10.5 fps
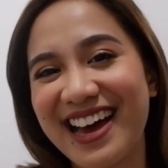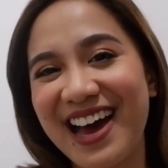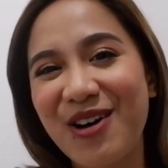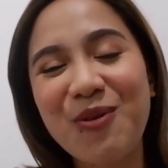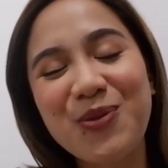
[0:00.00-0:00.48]
I
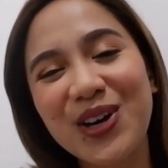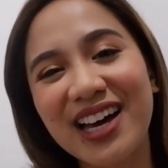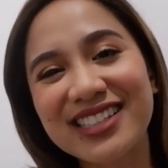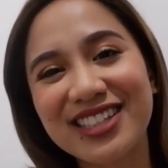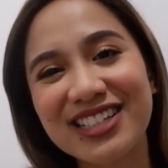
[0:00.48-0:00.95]
hope you
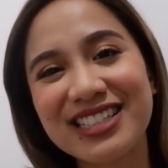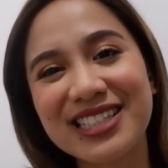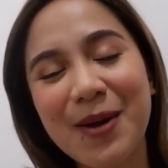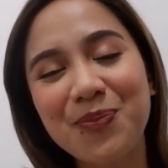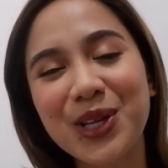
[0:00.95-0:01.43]
guys learned
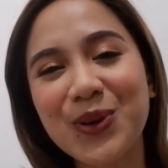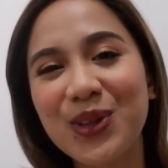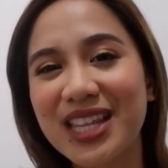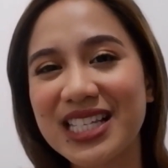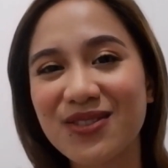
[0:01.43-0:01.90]
something with
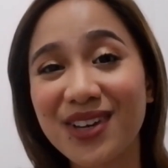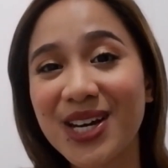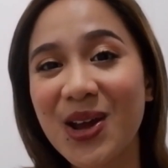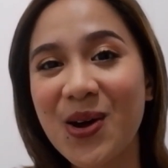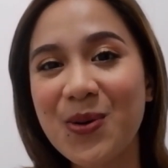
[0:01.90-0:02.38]
this
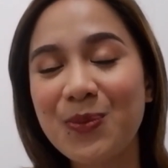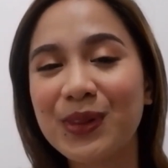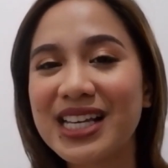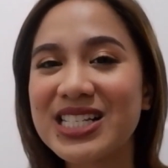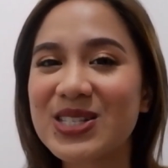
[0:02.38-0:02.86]
video.
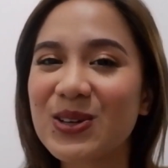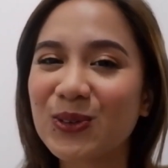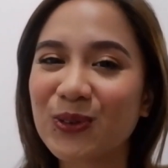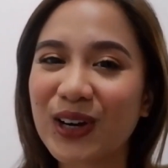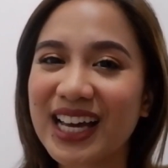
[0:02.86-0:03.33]
Please don't
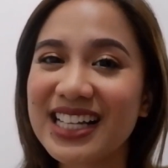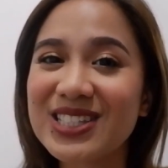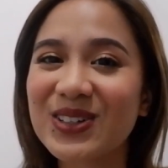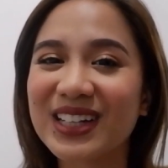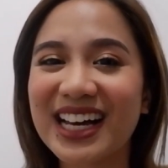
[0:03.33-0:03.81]
forget
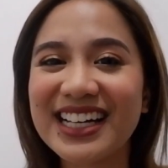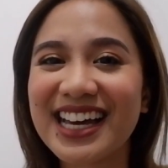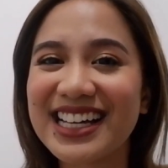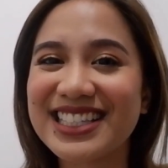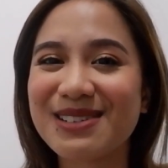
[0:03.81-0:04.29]
to like
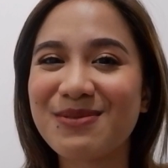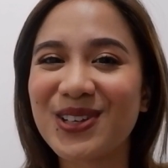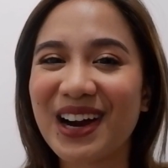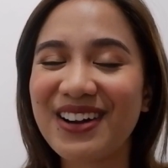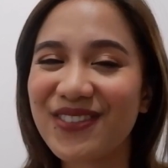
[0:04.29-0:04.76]
and
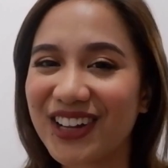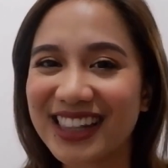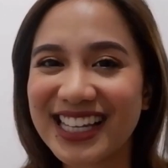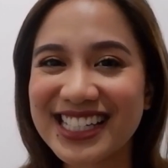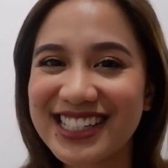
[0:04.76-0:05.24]
subscribe on
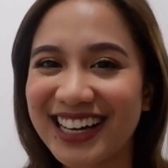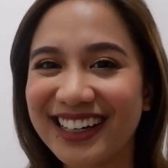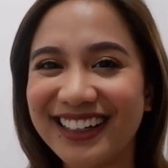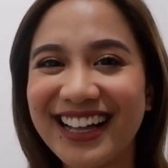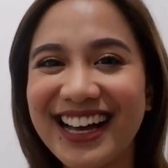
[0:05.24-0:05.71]
this
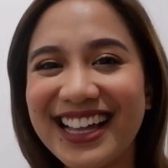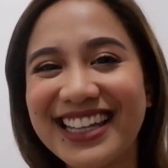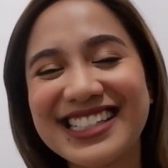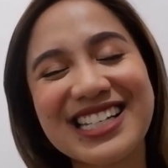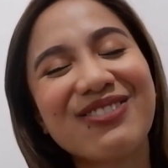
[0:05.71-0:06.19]
channel.
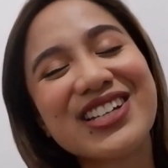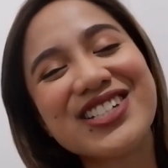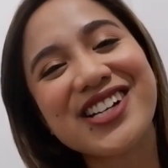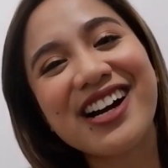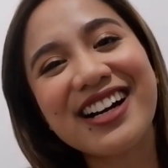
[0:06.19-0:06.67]
This has been
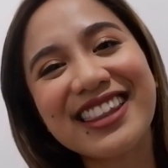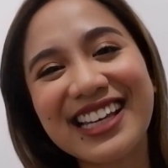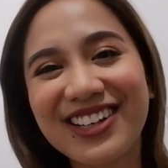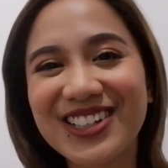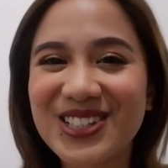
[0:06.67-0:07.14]
Shara.
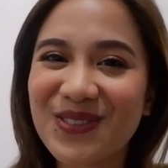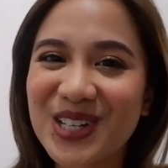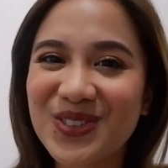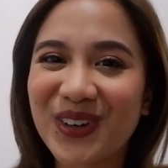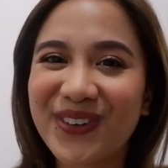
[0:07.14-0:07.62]
Thank you so
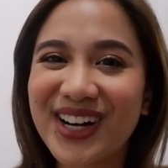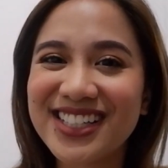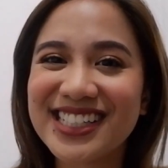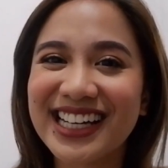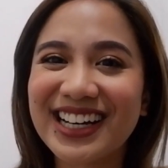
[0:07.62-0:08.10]
much for
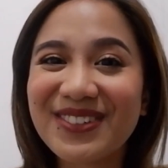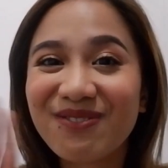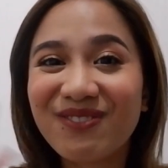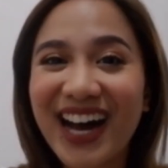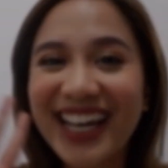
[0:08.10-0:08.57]
watching.
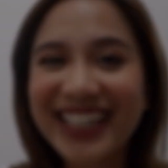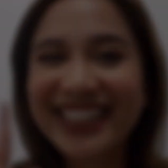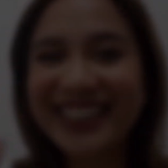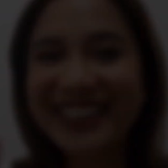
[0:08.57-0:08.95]
Bye!